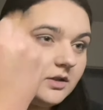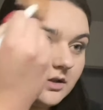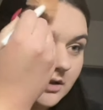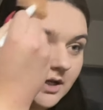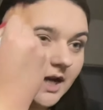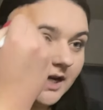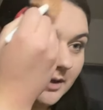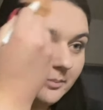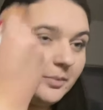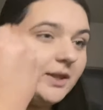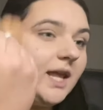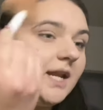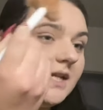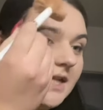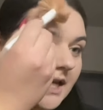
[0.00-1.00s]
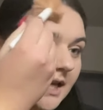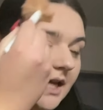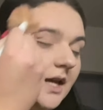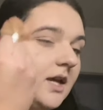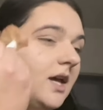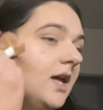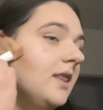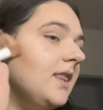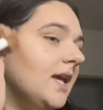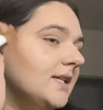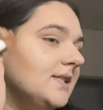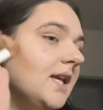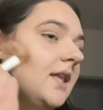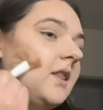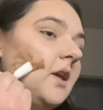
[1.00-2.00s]
kind of blend it. They
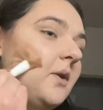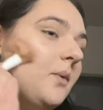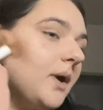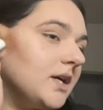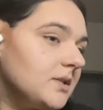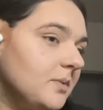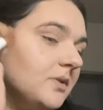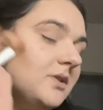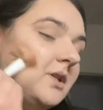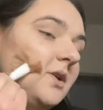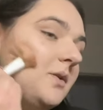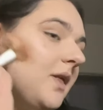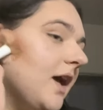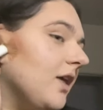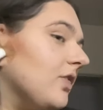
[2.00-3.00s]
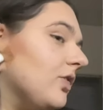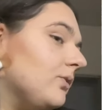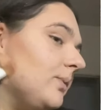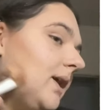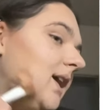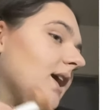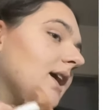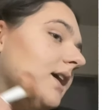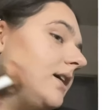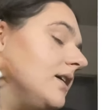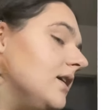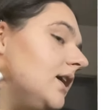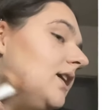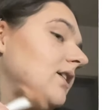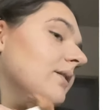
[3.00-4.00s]
say that you are supposed to do that 3.
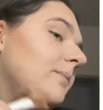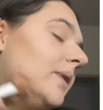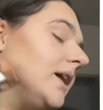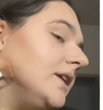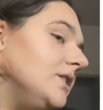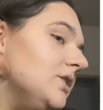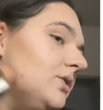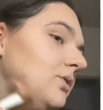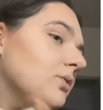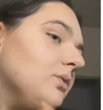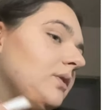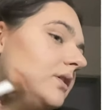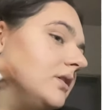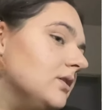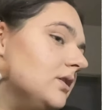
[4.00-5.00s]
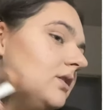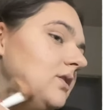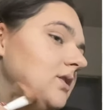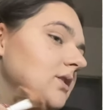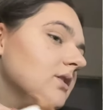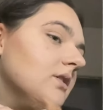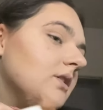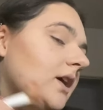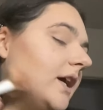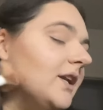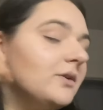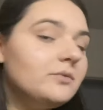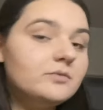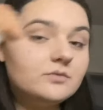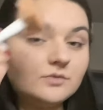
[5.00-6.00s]
I
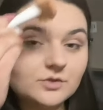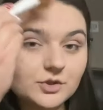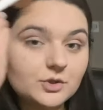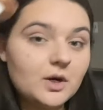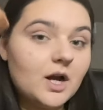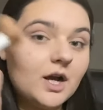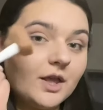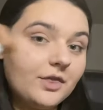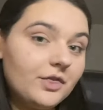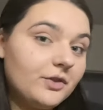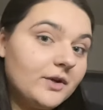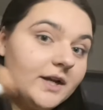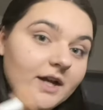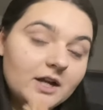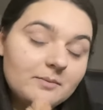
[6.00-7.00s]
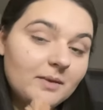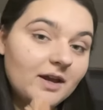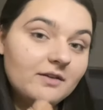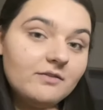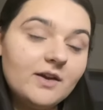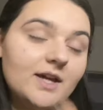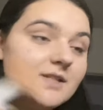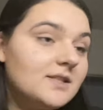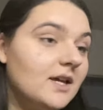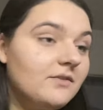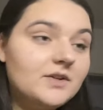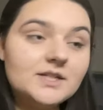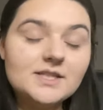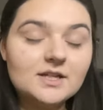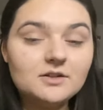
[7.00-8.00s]
don't draw a 3 on my face every
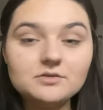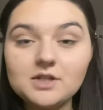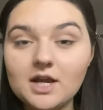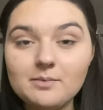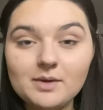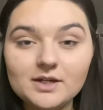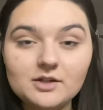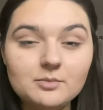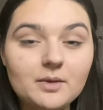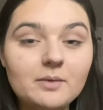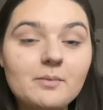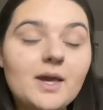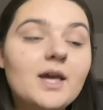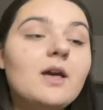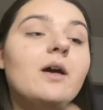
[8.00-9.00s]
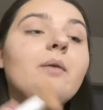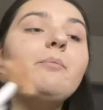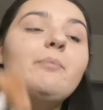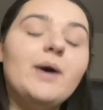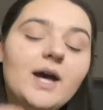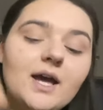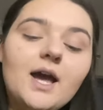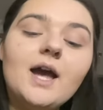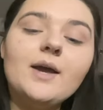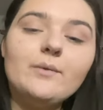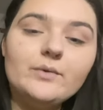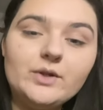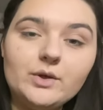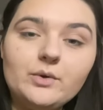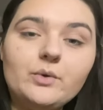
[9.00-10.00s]
single time I do my makeup, but I
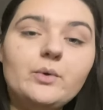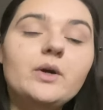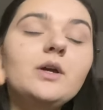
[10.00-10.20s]
do